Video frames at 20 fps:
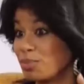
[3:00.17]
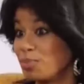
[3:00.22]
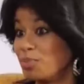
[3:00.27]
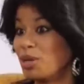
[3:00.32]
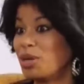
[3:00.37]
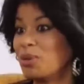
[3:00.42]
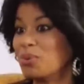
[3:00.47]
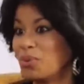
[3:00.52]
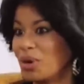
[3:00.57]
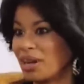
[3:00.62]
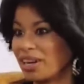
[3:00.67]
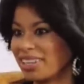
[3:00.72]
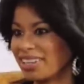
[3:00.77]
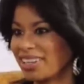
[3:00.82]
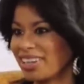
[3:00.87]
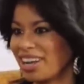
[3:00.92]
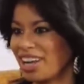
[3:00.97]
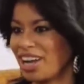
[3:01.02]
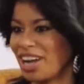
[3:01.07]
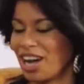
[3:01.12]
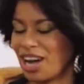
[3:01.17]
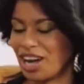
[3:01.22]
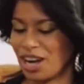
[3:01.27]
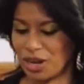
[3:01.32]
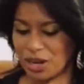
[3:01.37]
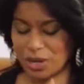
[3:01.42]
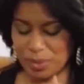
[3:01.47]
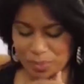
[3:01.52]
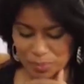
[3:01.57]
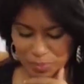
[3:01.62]
a big one.
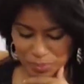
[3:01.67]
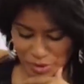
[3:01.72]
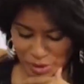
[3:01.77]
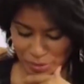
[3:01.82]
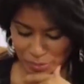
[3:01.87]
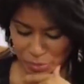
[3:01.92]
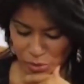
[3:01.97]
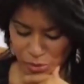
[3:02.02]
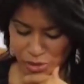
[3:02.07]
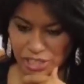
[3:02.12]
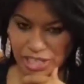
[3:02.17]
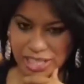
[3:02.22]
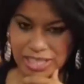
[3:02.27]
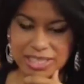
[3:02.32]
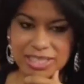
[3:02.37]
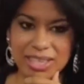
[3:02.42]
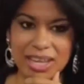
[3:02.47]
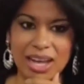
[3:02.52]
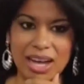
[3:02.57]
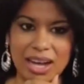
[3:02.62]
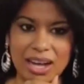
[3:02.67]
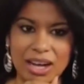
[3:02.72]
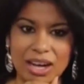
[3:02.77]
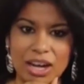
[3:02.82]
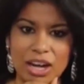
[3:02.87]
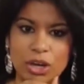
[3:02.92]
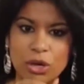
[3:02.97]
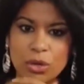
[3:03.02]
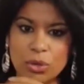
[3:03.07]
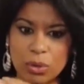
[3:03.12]
Projects
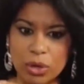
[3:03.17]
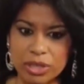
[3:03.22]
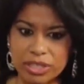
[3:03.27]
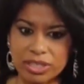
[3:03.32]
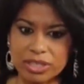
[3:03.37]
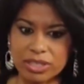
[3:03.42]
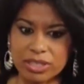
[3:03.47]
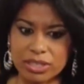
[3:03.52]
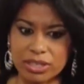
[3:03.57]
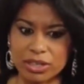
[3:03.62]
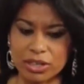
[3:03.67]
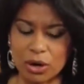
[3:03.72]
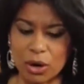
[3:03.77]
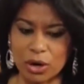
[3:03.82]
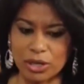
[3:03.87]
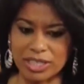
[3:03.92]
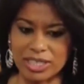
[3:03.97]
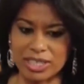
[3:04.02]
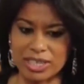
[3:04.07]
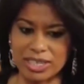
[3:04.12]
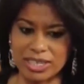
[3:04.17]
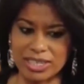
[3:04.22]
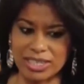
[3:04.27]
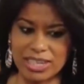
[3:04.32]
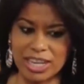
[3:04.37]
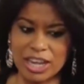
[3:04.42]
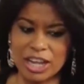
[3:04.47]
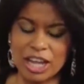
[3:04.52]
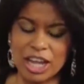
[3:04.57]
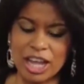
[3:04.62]
across the
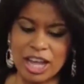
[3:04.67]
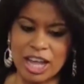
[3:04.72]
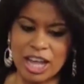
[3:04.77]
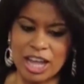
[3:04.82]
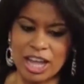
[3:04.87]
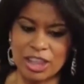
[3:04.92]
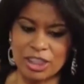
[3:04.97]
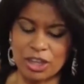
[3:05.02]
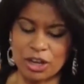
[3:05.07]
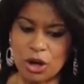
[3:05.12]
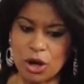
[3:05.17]
continent. The